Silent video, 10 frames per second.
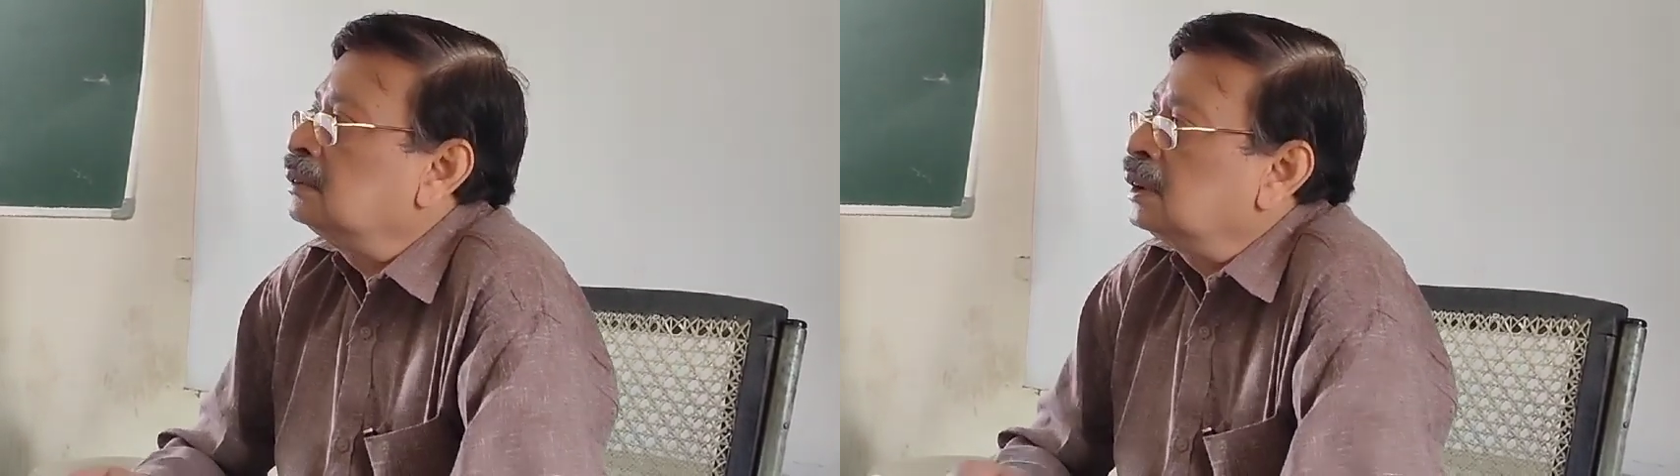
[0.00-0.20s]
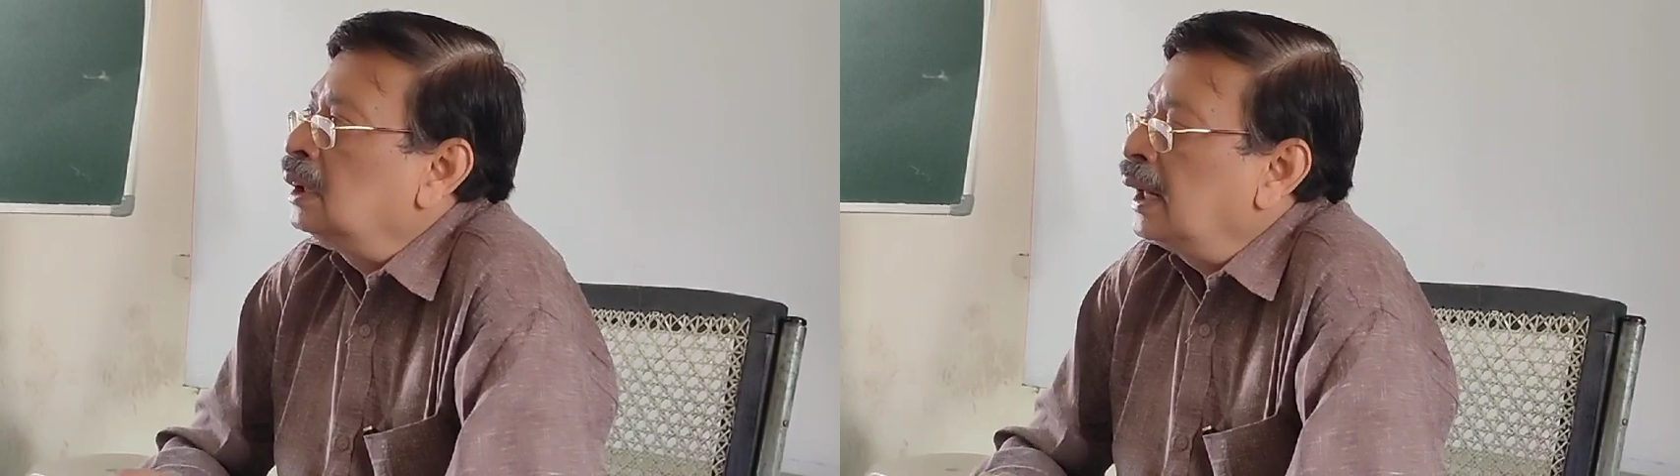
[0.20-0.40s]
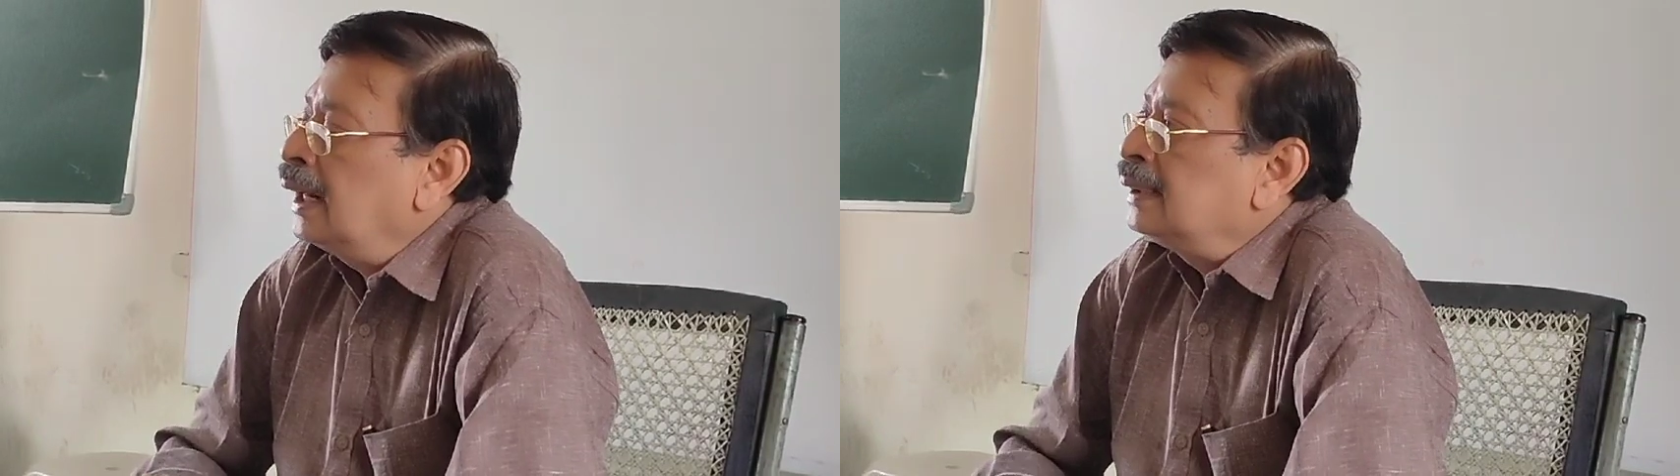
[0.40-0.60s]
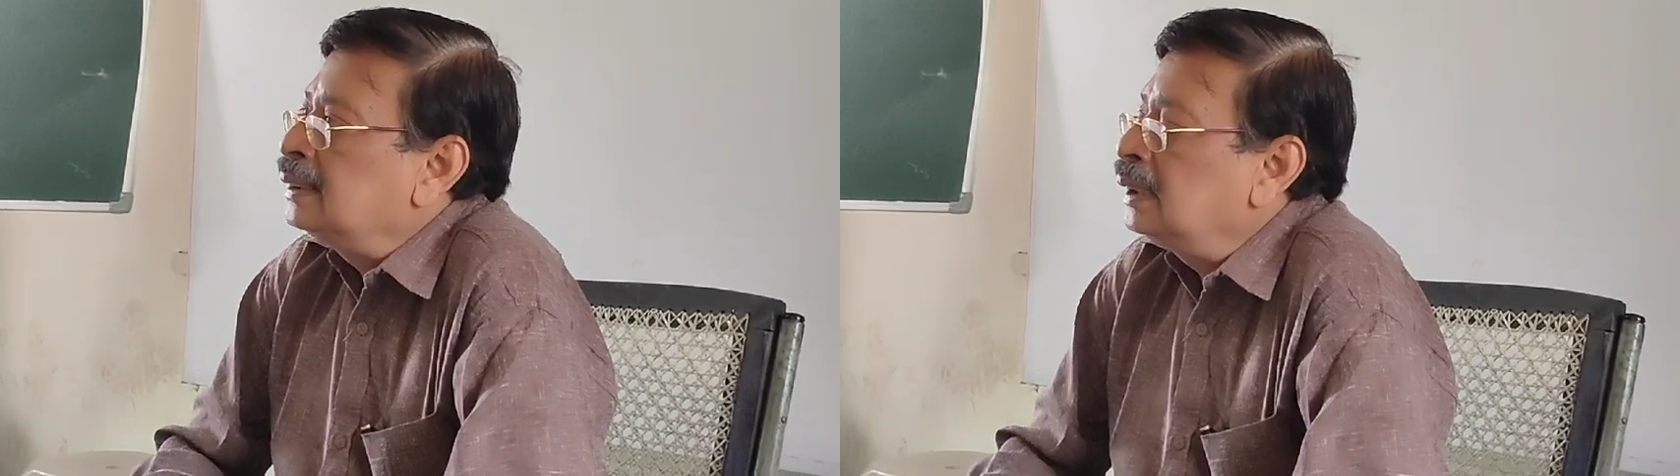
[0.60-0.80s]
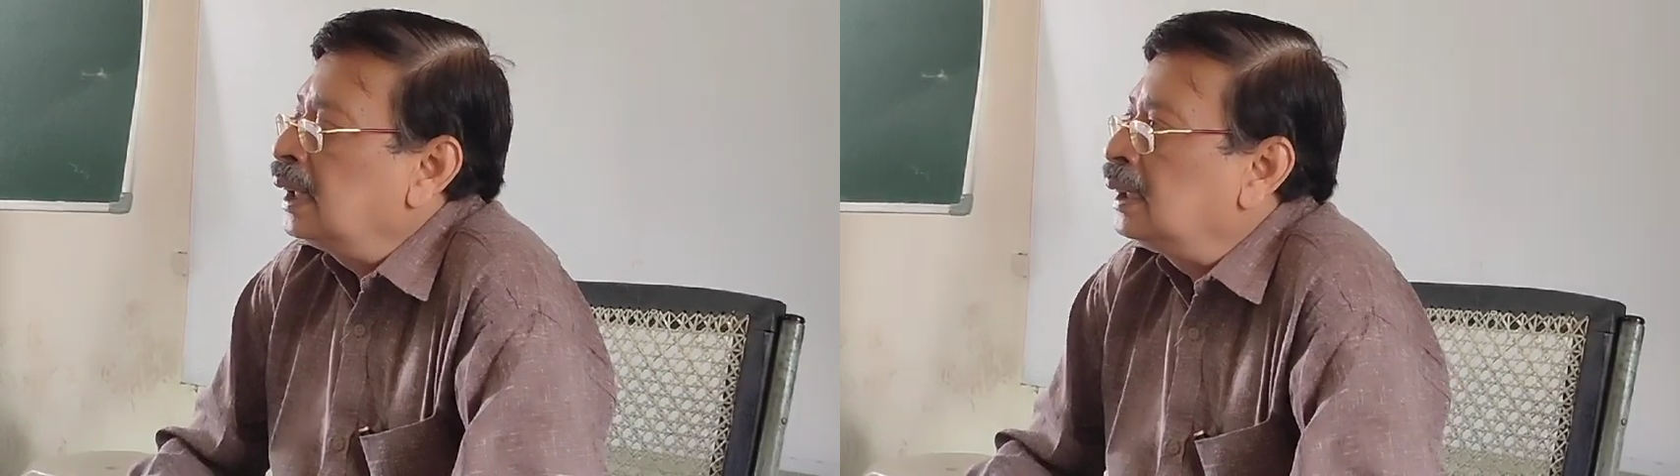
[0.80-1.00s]
We
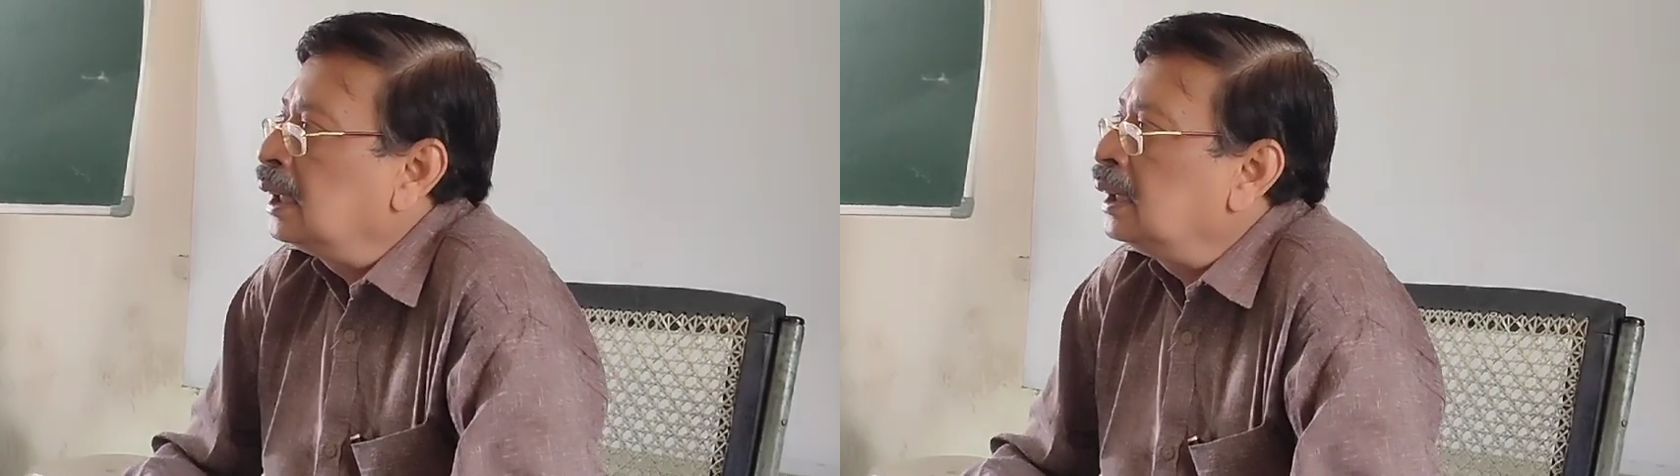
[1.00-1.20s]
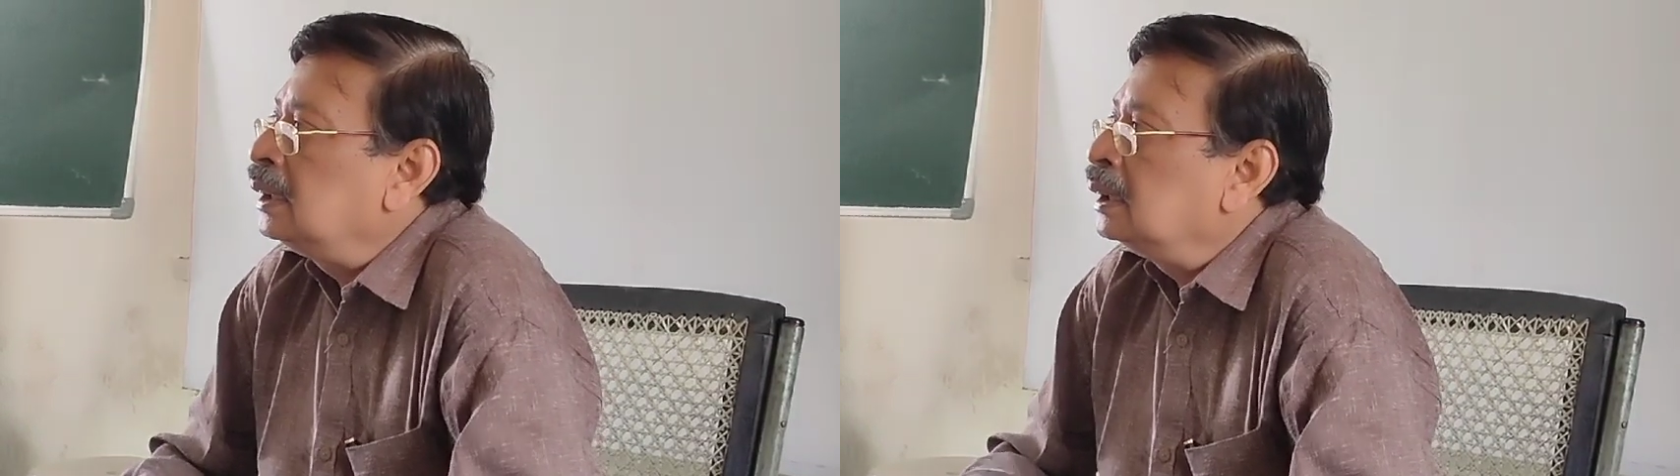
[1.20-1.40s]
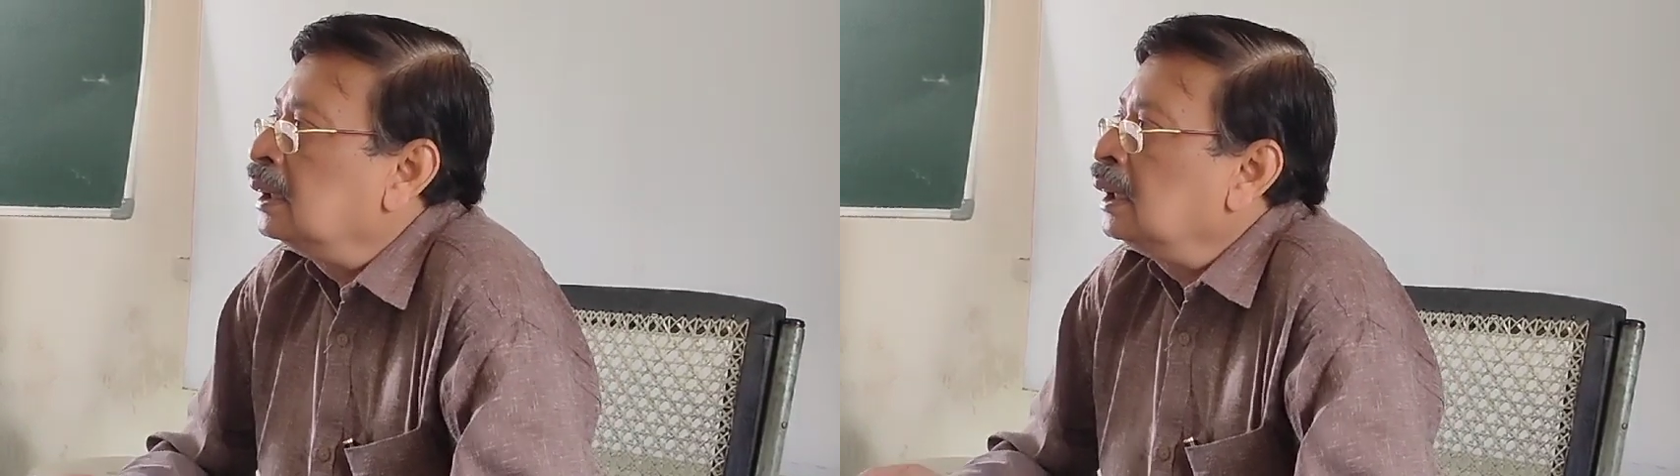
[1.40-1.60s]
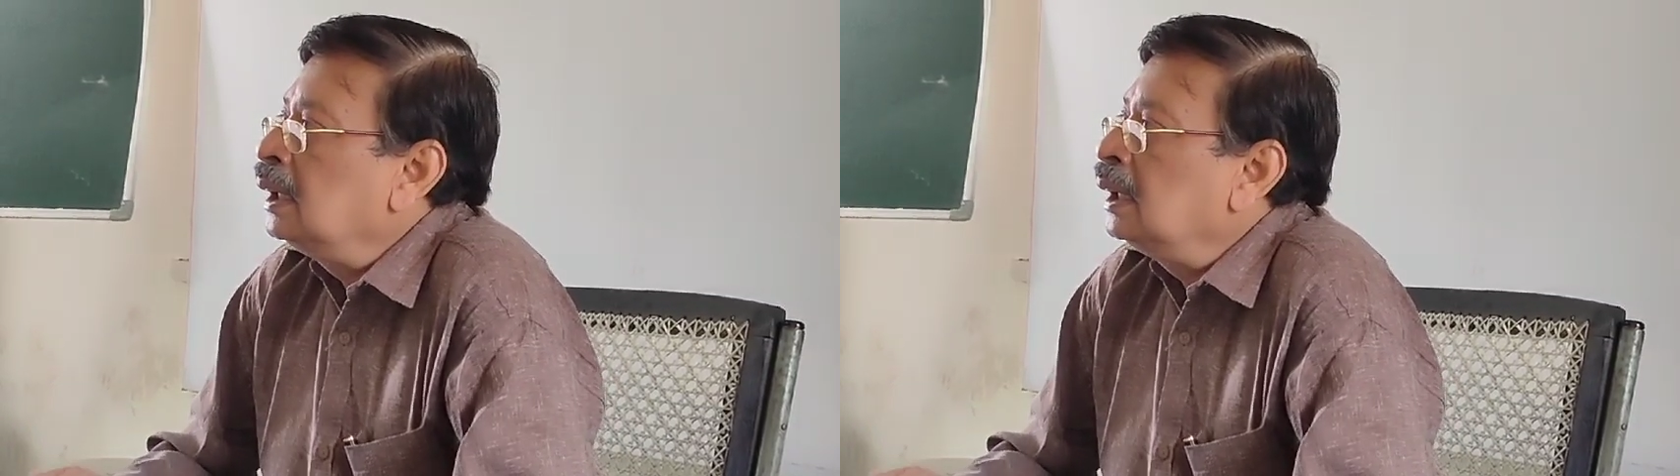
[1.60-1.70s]
add the alkali,